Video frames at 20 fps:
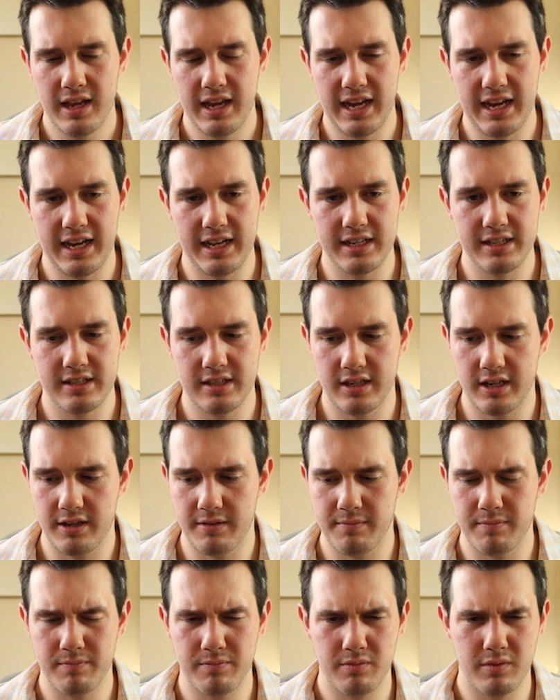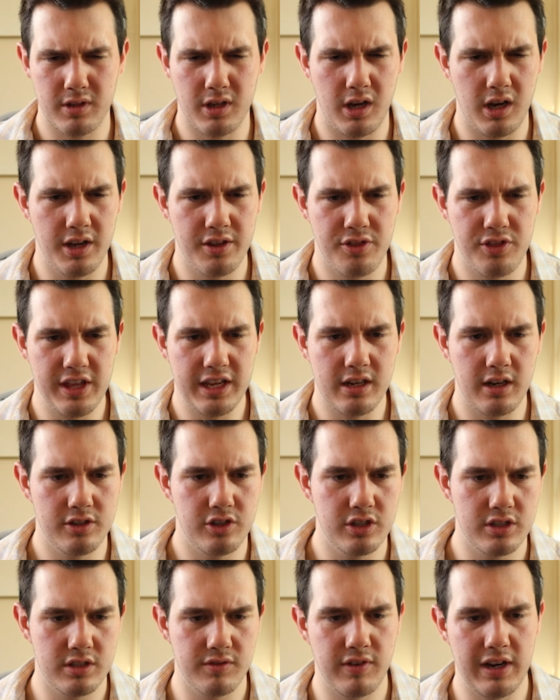And I think I
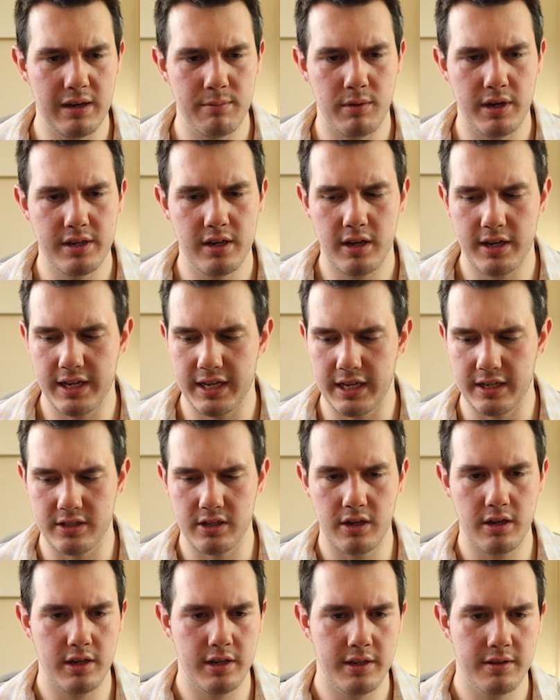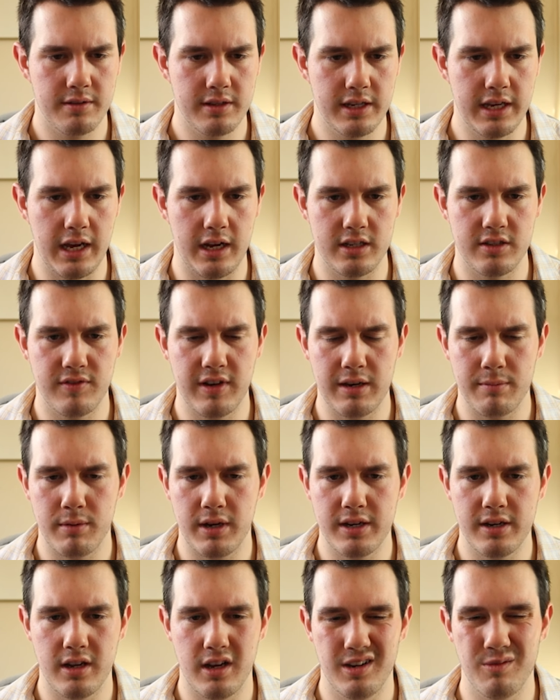just developed my knight here, don't I? Yeah, I developed
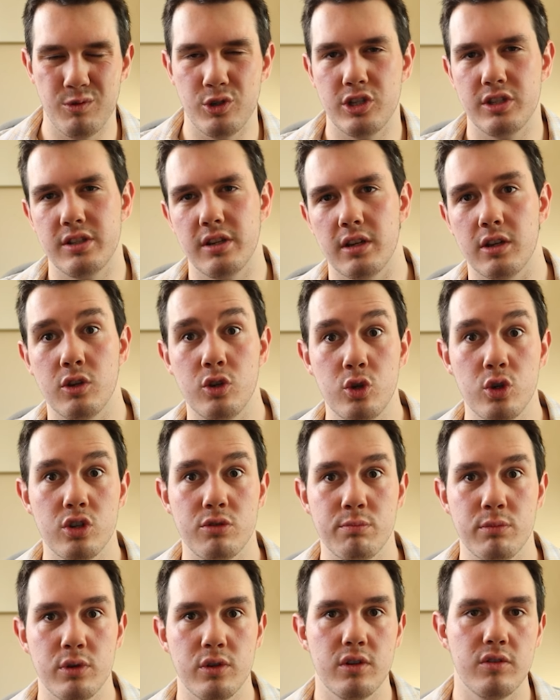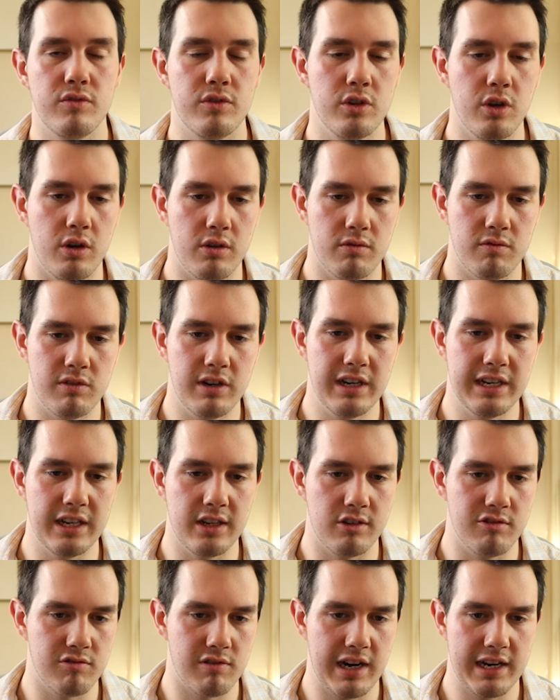my knight, which is a good move, not really a
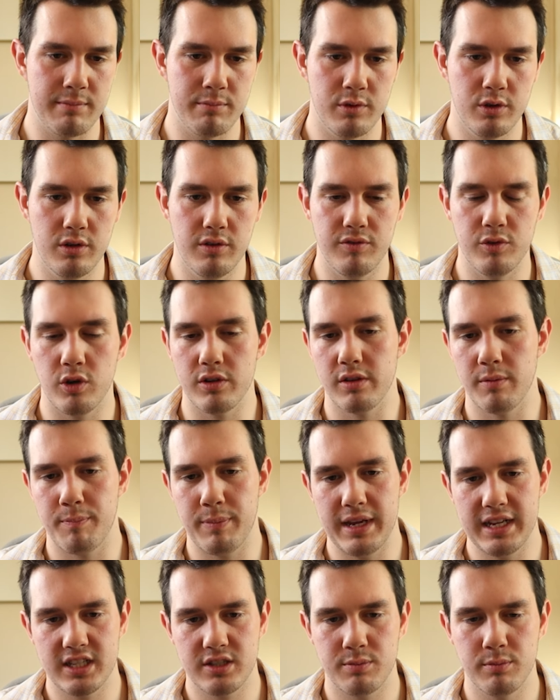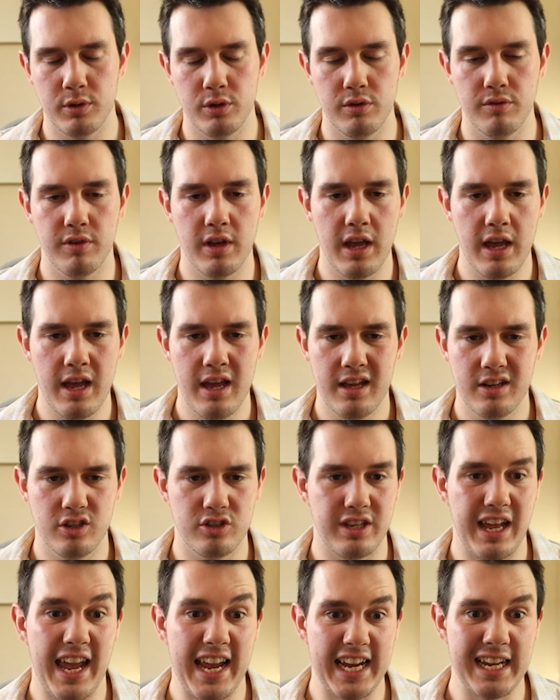great move, not the best move,
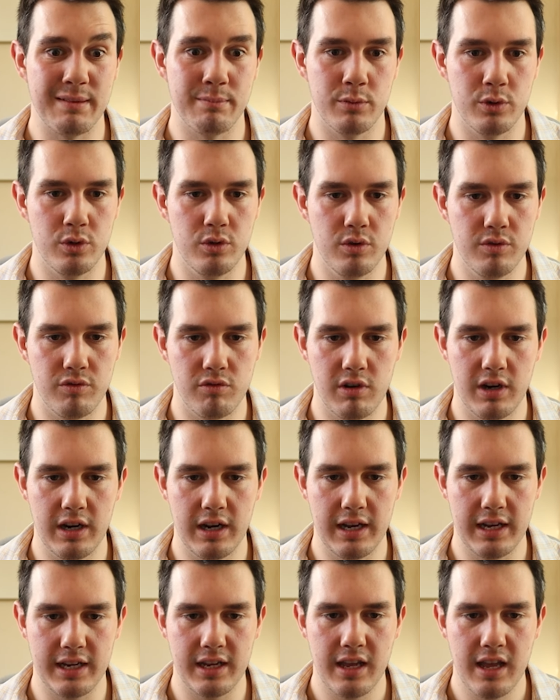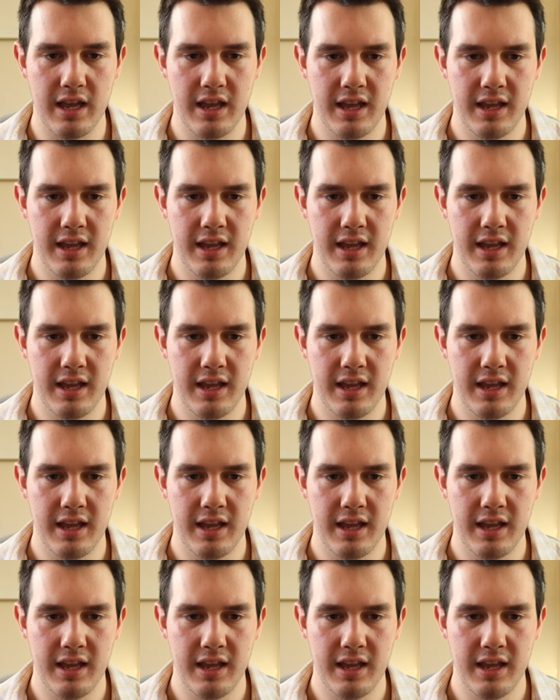just a move, really.